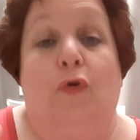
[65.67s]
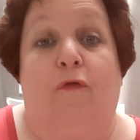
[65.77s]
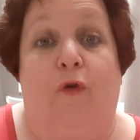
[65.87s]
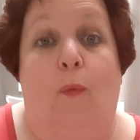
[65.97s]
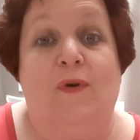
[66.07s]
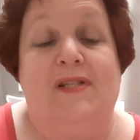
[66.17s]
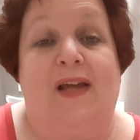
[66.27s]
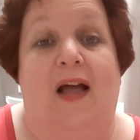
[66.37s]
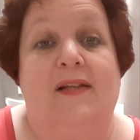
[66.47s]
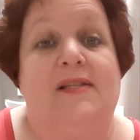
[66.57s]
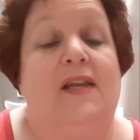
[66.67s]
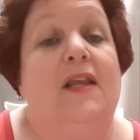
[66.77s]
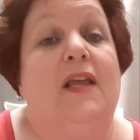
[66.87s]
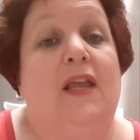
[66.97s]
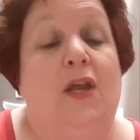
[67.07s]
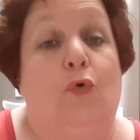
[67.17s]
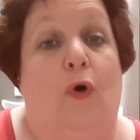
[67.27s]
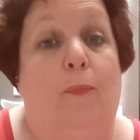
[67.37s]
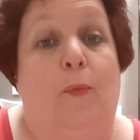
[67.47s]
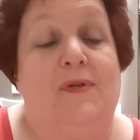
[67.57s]
They're from Wisconsin. He
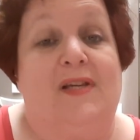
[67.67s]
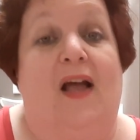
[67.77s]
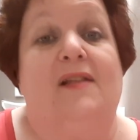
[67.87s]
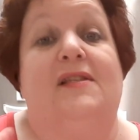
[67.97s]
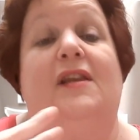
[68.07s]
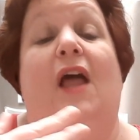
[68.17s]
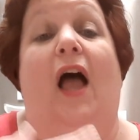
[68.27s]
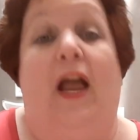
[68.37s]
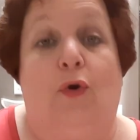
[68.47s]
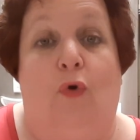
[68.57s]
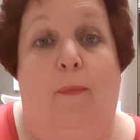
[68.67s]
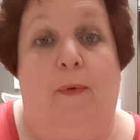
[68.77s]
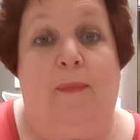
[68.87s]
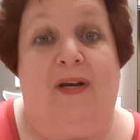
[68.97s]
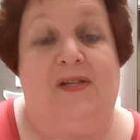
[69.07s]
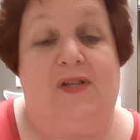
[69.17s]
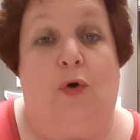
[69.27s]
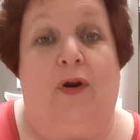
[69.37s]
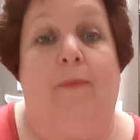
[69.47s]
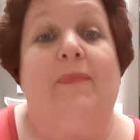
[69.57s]
grew up in Wisconsin. I grew up in
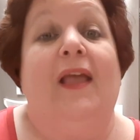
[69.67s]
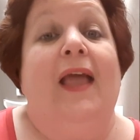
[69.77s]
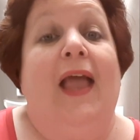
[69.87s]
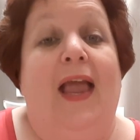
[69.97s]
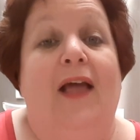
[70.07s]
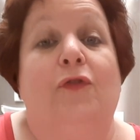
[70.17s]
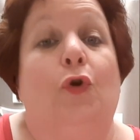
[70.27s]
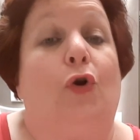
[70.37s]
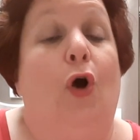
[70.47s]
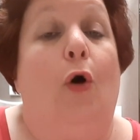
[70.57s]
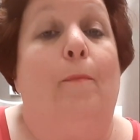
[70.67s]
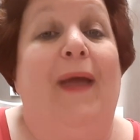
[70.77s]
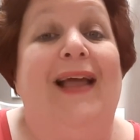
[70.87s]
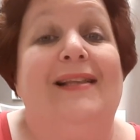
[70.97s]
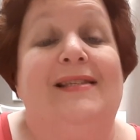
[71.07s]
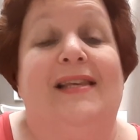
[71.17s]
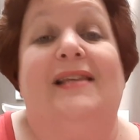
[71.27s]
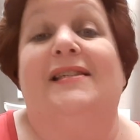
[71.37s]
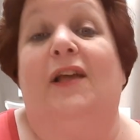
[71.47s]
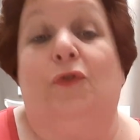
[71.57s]
Minnesota. And they're called
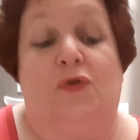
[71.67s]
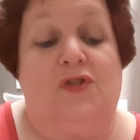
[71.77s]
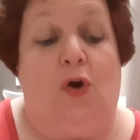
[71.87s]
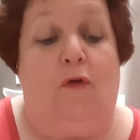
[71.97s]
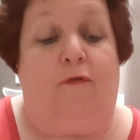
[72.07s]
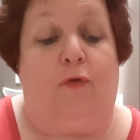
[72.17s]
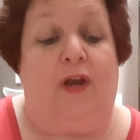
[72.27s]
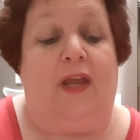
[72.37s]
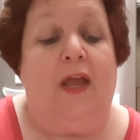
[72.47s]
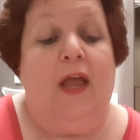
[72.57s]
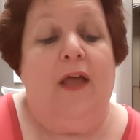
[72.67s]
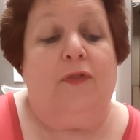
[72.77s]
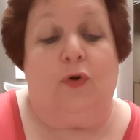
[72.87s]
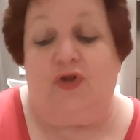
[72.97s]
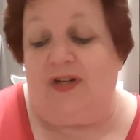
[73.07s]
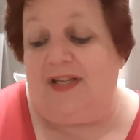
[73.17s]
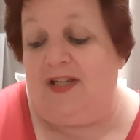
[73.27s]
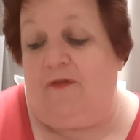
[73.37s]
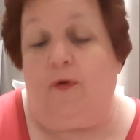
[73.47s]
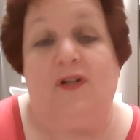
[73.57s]
Penzeys, and they're salt-free. They're just
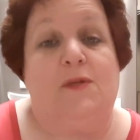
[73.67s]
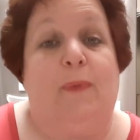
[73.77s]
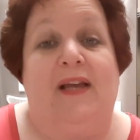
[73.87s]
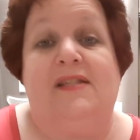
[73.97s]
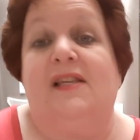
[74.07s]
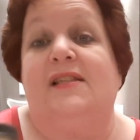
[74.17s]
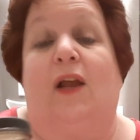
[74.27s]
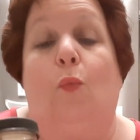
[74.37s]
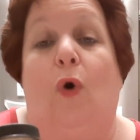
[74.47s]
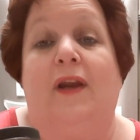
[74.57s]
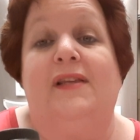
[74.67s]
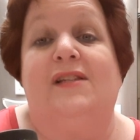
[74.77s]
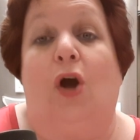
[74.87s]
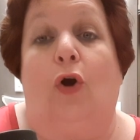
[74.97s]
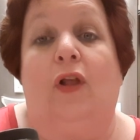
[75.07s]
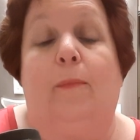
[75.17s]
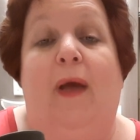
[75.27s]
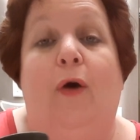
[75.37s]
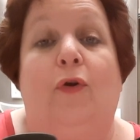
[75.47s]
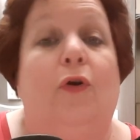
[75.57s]
different spices. Like one is garlic
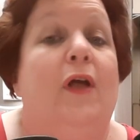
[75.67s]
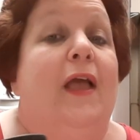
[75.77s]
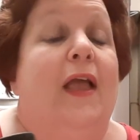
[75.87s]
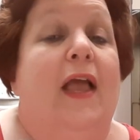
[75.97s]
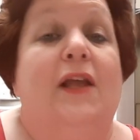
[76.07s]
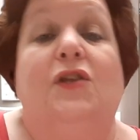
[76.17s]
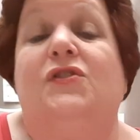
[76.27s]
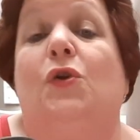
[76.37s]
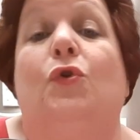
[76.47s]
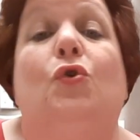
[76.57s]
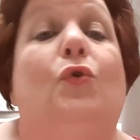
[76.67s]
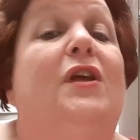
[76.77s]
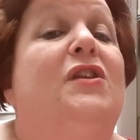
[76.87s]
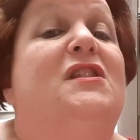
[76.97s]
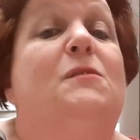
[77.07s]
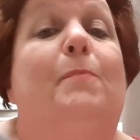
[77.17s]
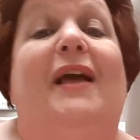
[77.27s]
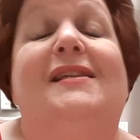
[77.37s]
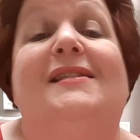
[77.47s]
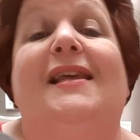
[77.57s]
powder. And so you can
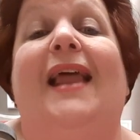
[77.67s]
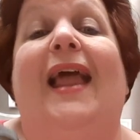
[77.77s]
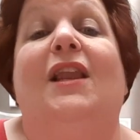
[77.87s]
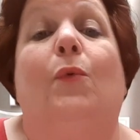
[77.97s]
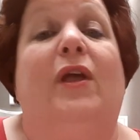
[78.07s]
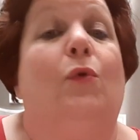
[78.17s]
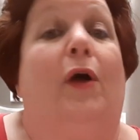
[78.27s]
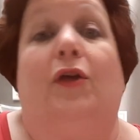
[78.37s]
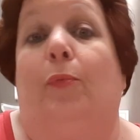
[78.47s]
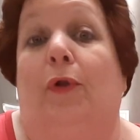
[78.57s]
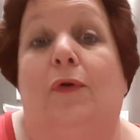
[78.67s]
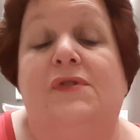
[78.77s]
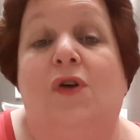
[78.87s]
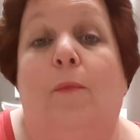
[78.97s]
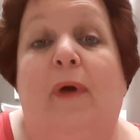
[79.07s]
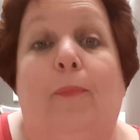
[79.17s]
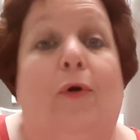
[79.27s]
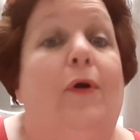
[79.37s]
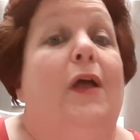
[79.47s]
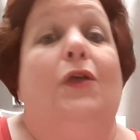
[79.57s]
spice it any way you want. You can put a little salt and
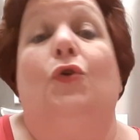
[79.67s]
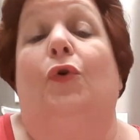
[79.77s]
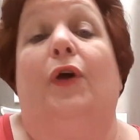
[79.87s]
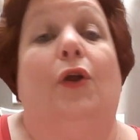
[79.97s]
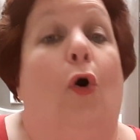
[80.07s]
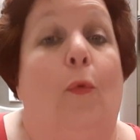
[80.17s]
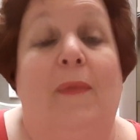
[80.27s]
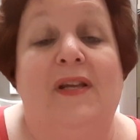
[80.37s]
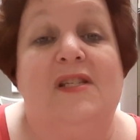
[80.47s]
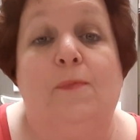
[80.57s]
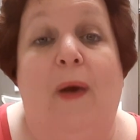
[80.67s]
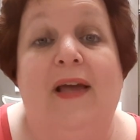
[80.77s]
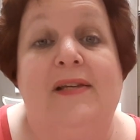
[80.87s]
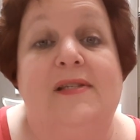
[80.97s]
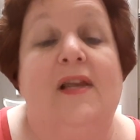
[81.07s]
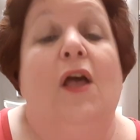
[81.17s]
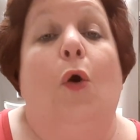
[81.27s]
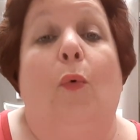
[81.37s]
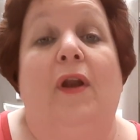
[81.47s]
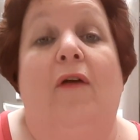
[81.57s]
pepper. You can omit spice
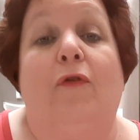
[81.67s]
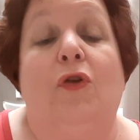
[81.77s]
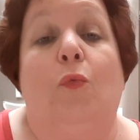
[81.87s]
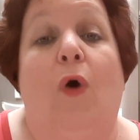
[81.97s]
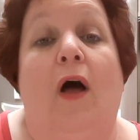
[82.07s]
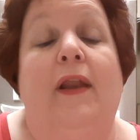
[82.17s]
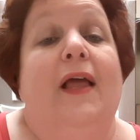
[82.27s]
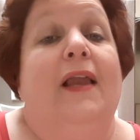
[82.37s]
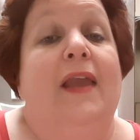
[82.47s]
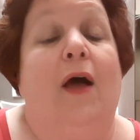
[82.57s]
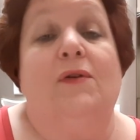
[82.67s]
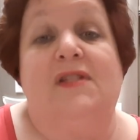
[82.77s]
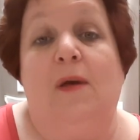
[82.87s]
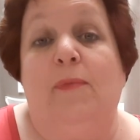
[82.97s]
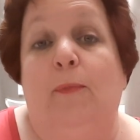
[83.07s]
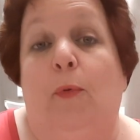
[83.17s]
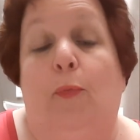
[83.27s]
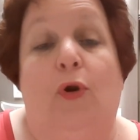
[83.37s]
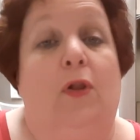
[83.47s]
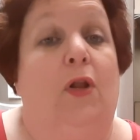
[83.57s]
whatever you want. Now, some people
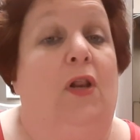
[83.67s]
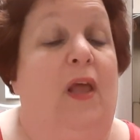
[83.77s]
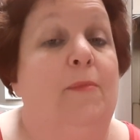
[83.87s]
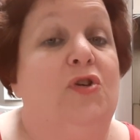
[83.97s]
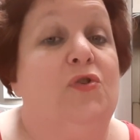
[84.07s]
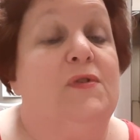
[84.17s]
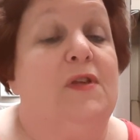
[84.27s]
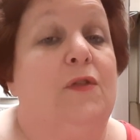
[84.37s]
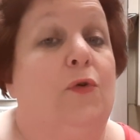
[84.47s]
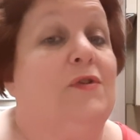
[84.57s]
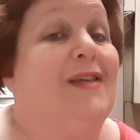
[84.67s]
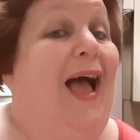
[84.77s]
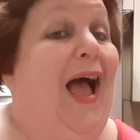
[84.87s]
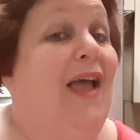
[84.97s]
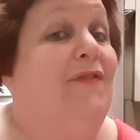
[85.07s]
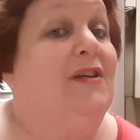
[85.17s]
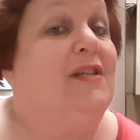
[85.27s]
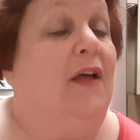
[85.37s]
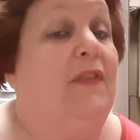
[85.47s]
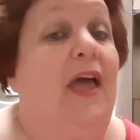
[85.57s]
put a little lemon juice in theirs. I haven't
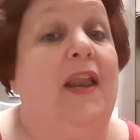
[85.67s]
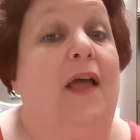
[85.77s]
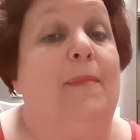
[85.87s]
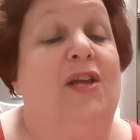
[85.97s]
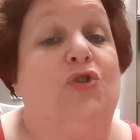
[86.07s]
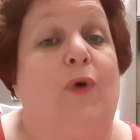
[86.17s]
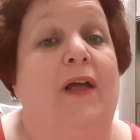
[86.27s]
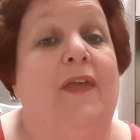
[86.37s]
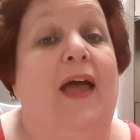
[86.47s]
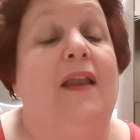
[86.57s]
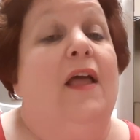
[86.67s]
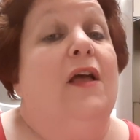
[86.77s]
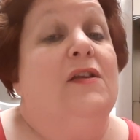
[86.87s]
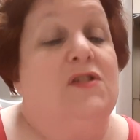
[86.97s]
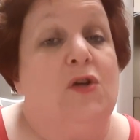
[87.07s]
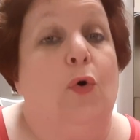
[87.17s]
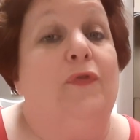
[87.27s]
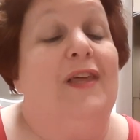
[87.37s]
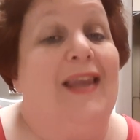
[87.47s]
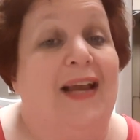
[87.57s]
done that. I may try that. So
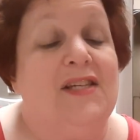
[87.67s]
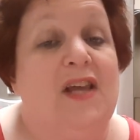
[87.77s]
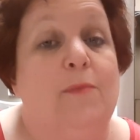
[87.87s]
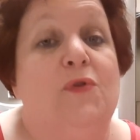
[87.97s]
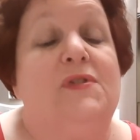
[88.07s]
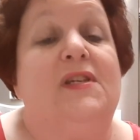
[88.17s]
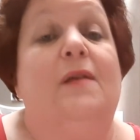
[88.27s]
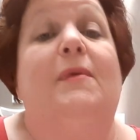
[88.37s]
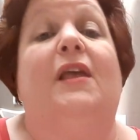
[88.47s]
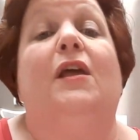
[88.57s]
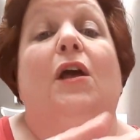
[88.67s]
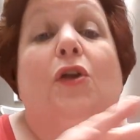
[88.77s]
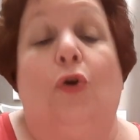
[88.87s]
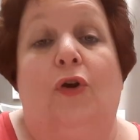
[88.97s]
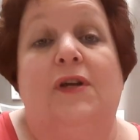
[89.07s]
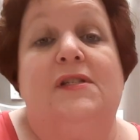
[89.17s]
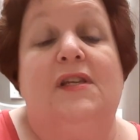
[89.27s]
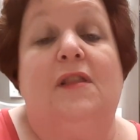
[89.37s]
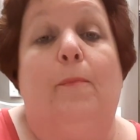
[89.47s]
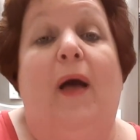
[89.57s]
the next time you see me, you're going to
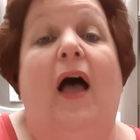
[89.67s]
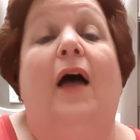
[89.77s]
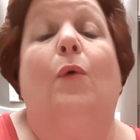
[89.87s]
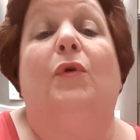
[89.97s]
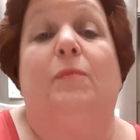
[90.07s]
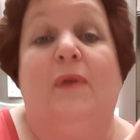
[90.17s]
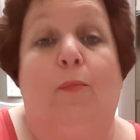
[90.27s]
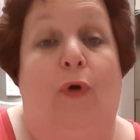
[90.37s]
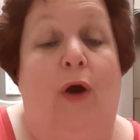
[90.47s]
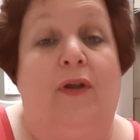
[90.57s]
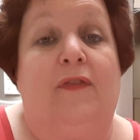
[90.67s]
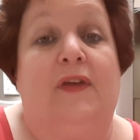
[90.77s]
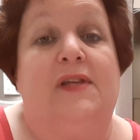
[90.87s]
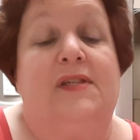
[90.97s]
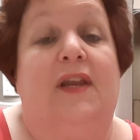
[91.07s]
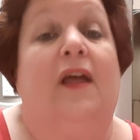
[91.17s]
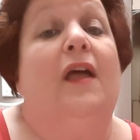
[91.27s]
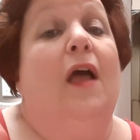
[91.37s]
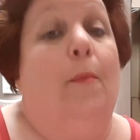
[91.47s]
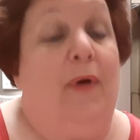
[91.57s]
see the pot with me browning things in it.
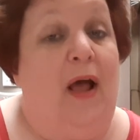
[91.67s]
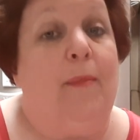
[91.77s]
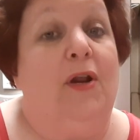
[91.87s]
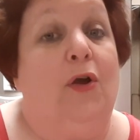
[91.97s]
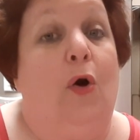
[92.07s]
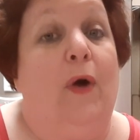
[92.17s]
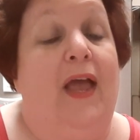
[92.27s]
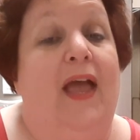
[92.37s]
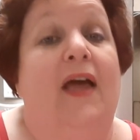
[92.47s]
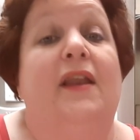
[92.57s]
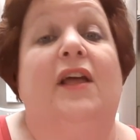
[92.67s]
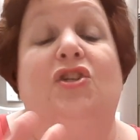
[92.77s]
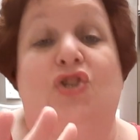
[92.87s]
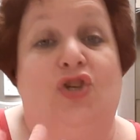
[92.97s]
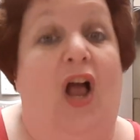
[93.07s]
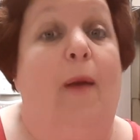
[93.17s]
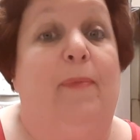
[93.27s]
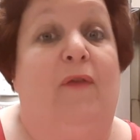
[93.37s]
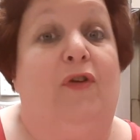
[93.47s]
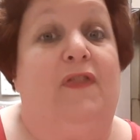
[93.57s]
But I'm going to go ahead and chop
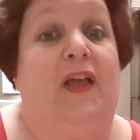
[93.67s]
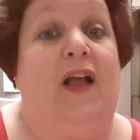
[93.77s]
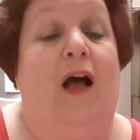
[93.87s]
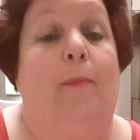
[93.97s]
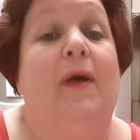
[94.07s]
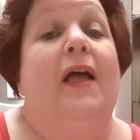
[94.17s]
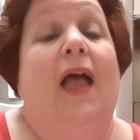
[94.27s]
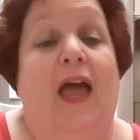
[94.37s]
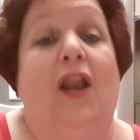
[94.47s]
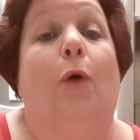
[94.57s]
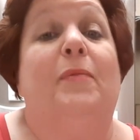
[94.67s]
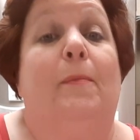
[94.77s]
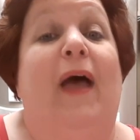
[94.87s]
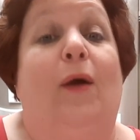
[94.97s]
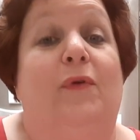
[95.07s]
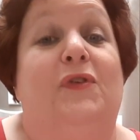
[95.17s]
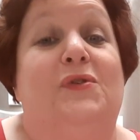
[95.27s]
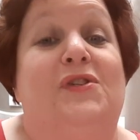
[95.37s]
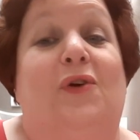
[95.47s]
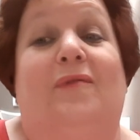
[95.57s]
everything up, and I'll be back with you
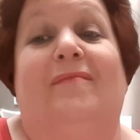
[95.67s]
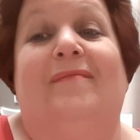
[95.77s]
soon.